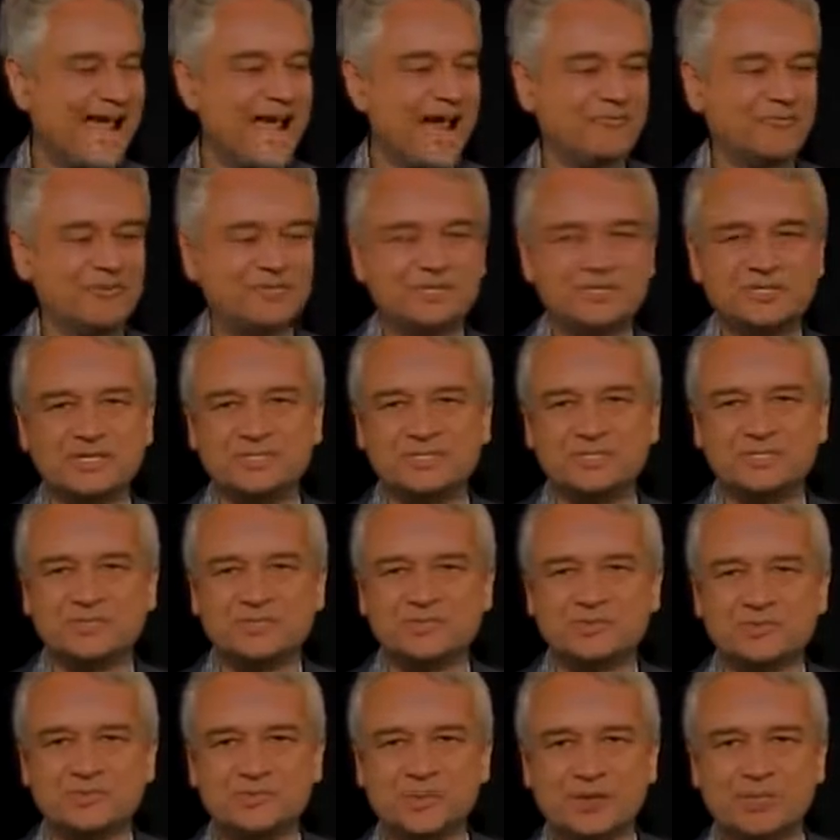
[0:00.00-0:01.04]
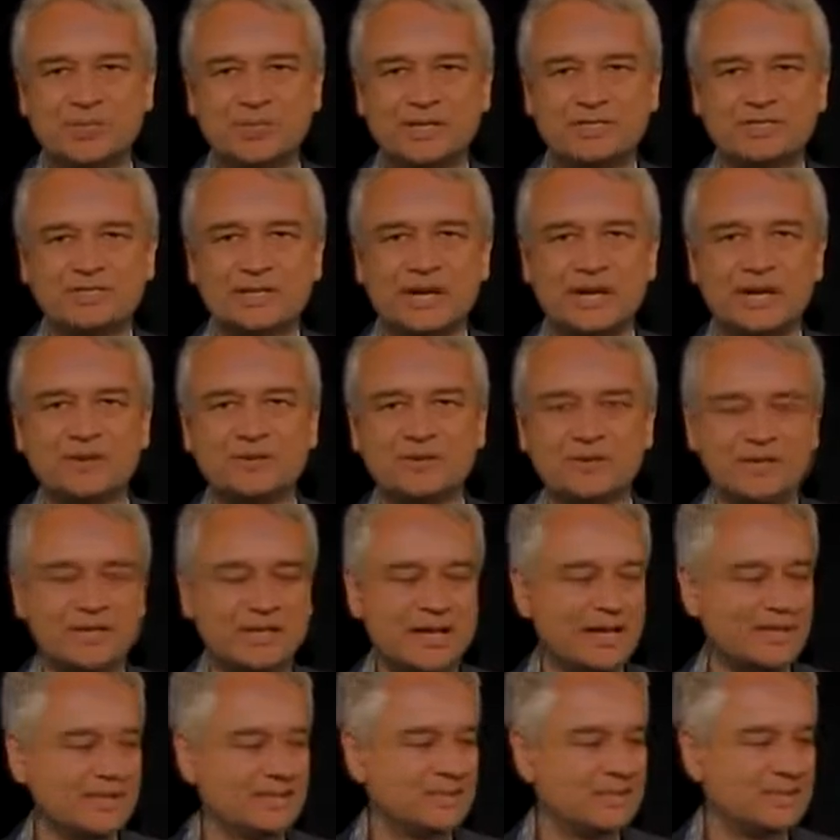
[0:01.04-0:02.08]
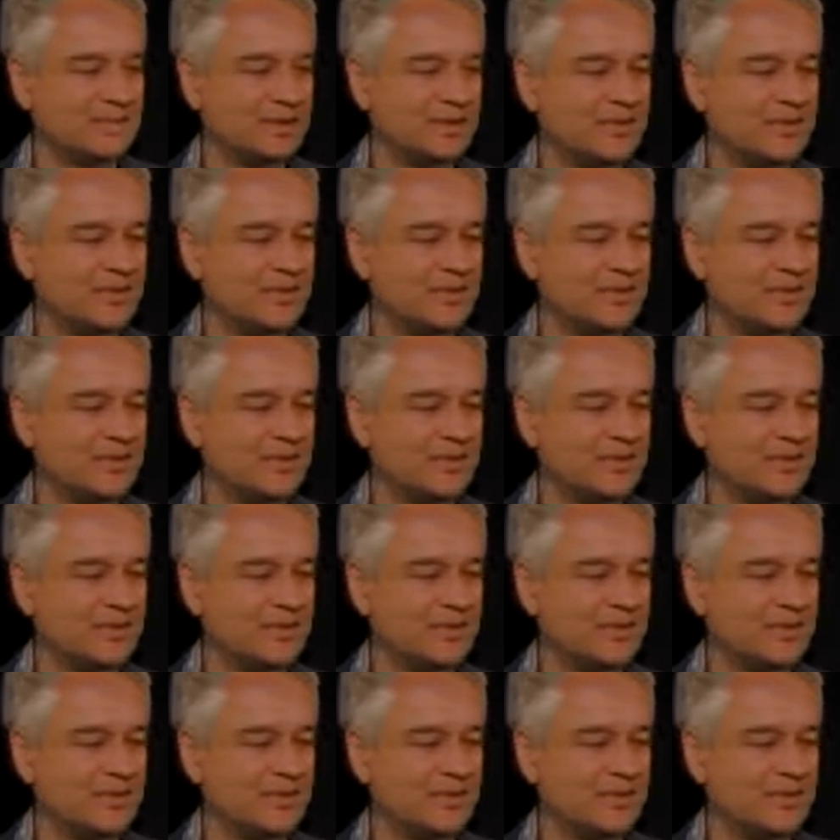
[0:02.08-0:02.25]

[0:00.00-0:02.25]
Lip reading: average distance between one scattering and the next is